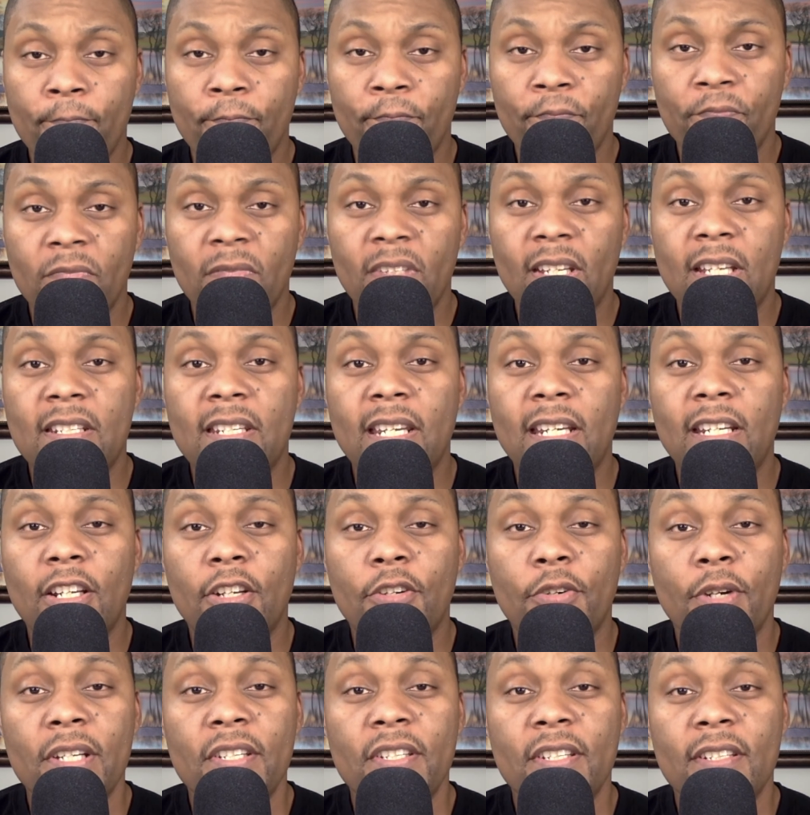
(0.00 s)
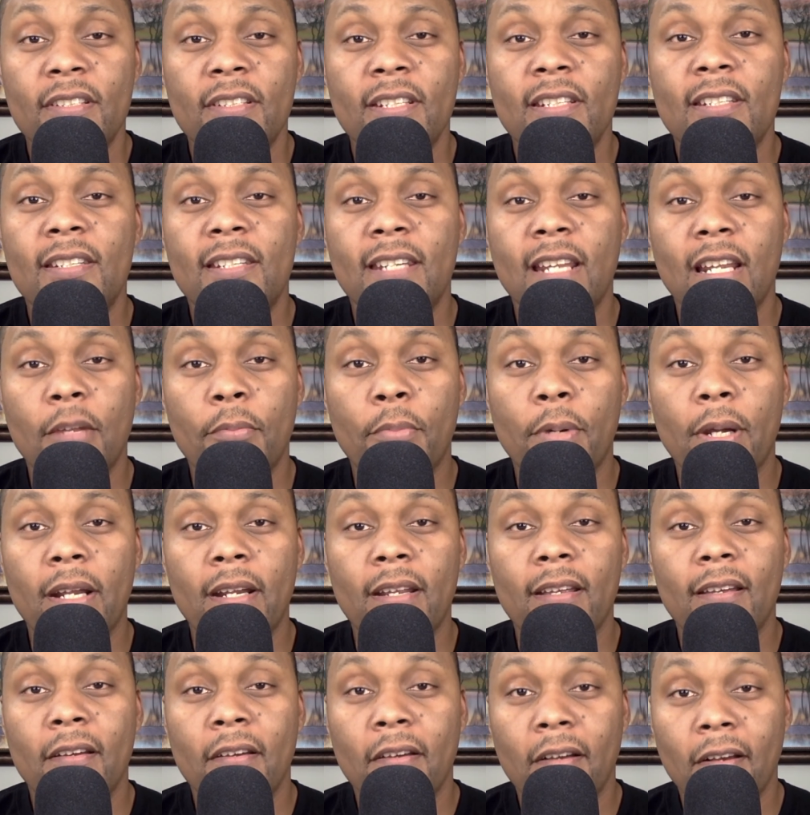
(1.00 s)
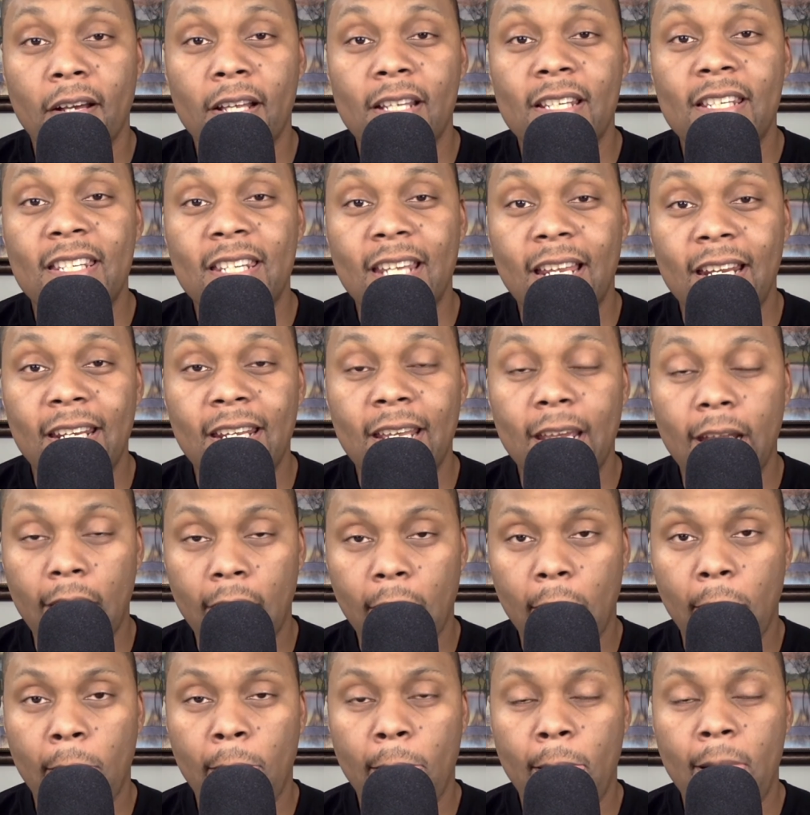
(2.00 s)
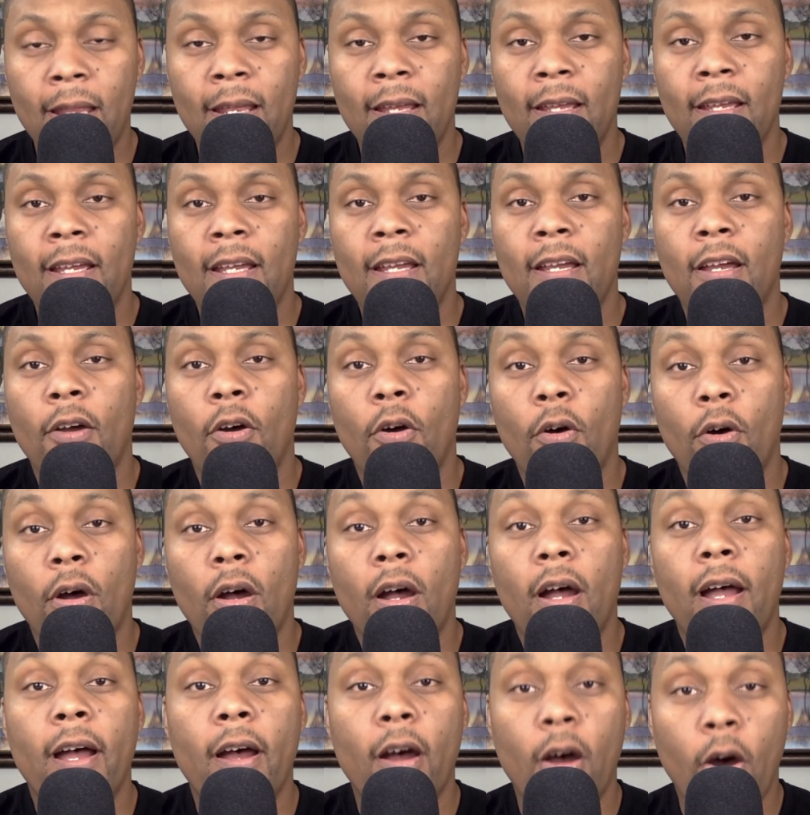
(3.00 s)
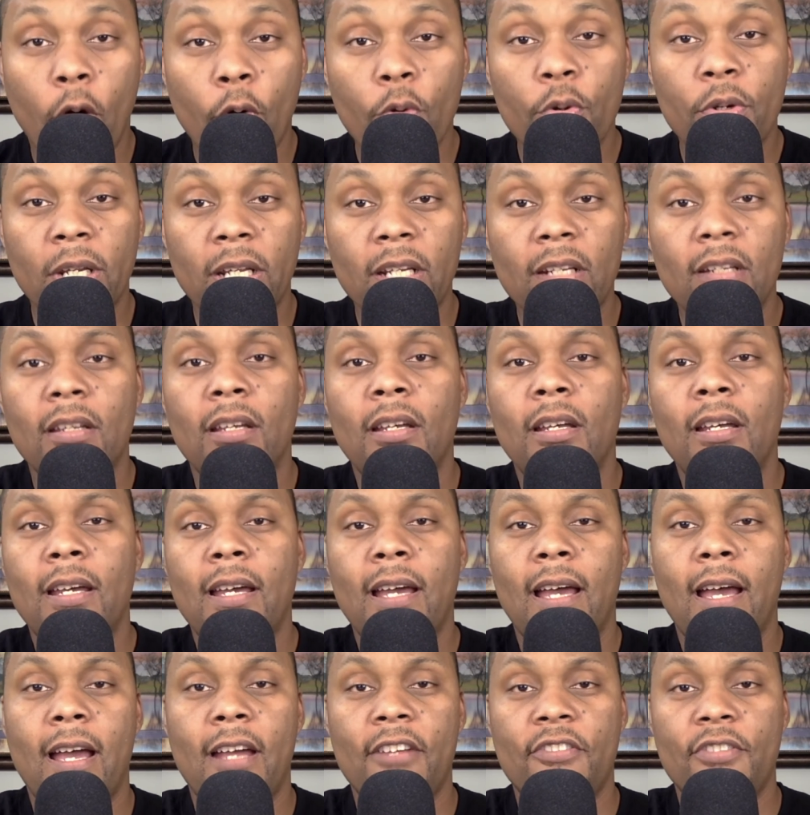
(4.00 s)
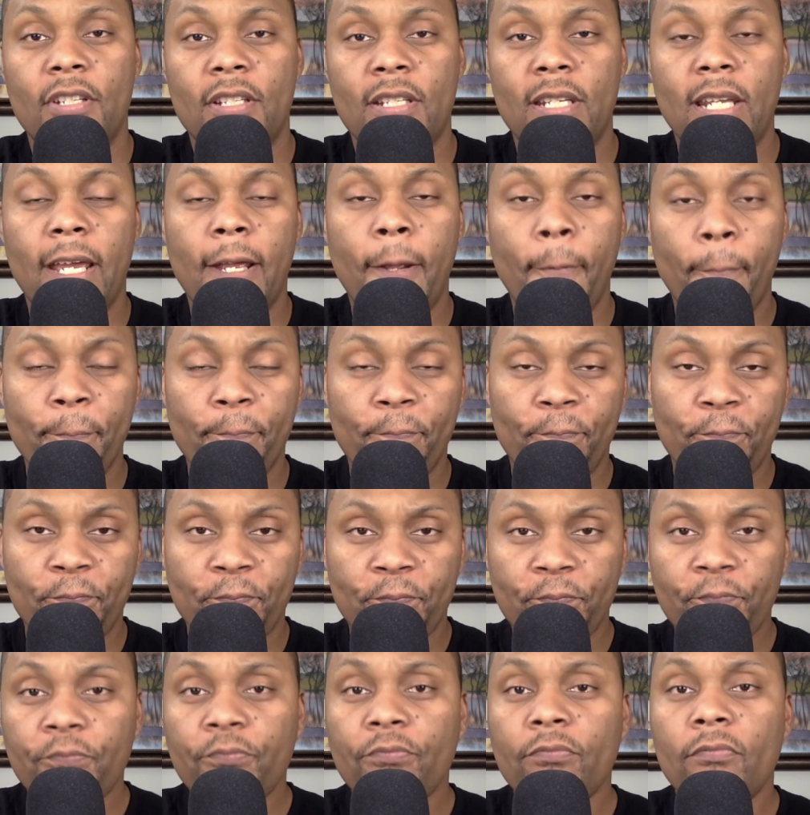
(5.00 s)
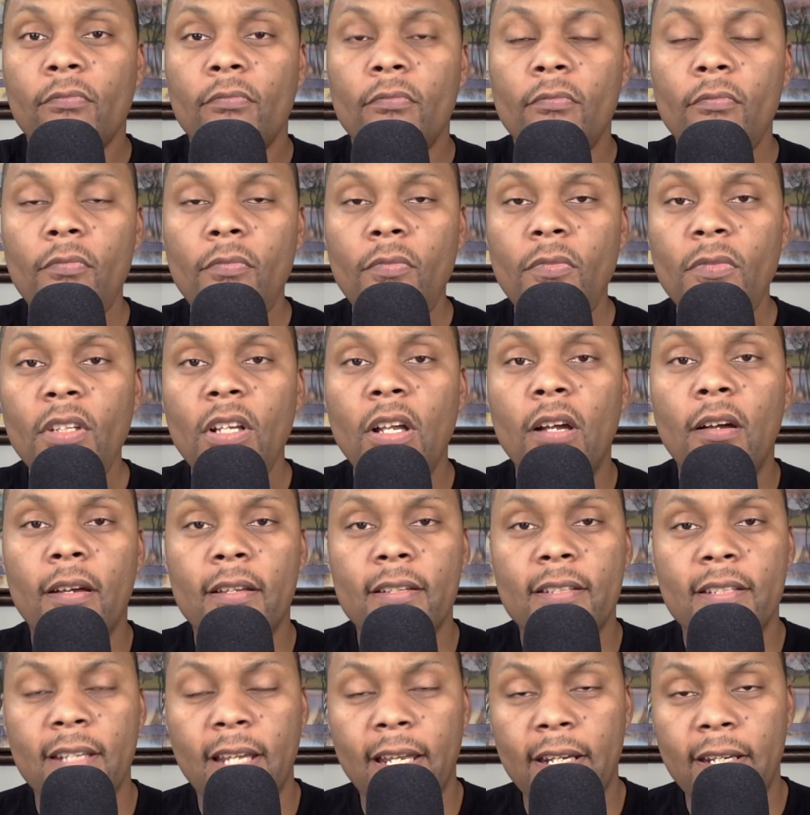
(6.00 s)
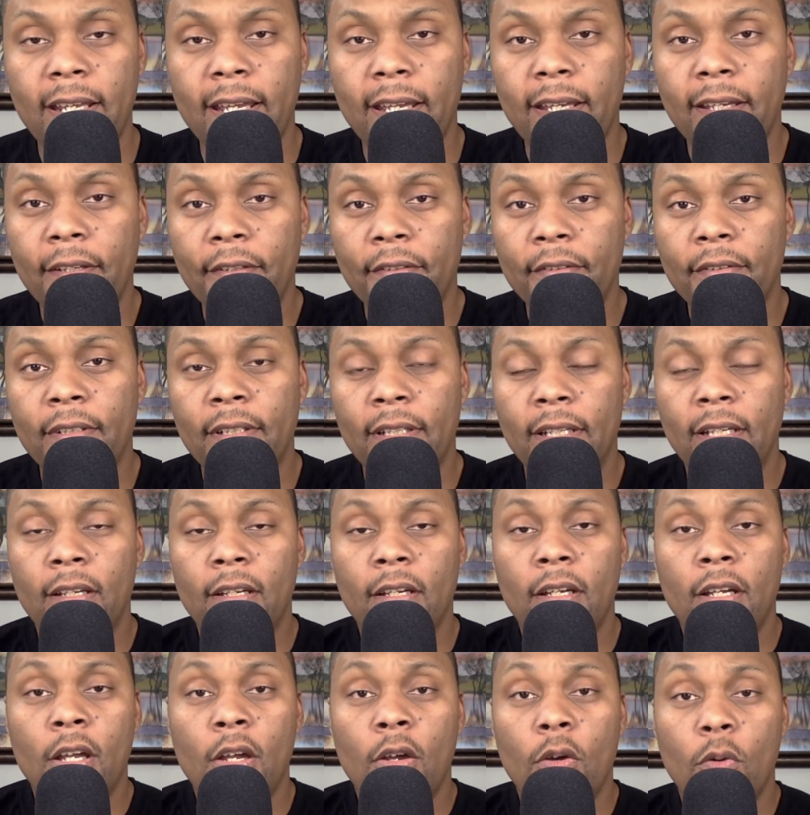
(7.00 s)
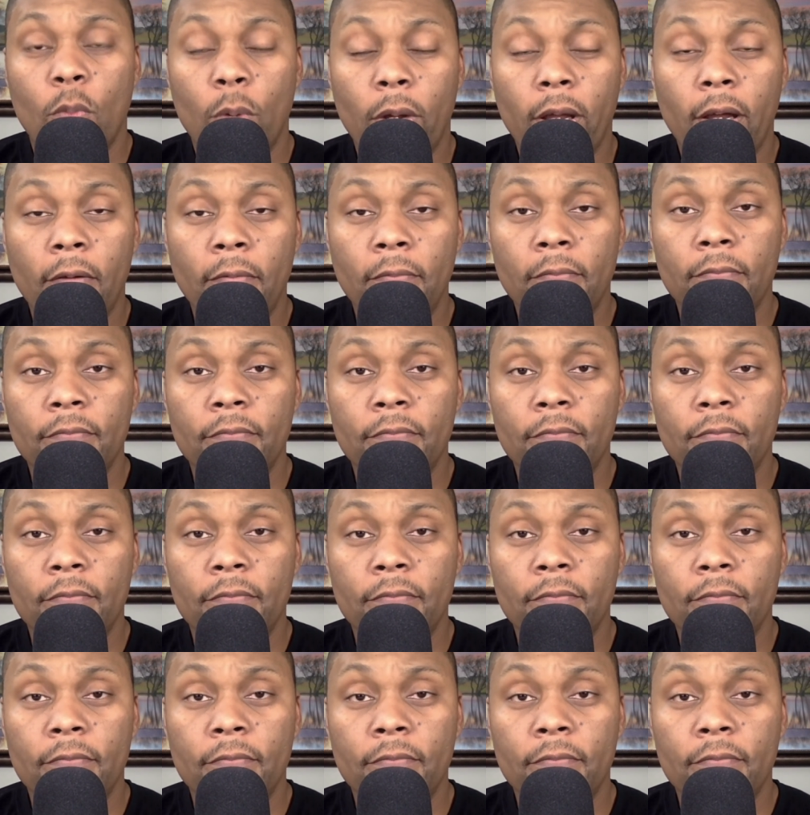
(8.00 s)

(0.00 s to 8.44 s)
They say the Christians celebrate it on Sunday, or hold it, I should say, on Sunday. Well,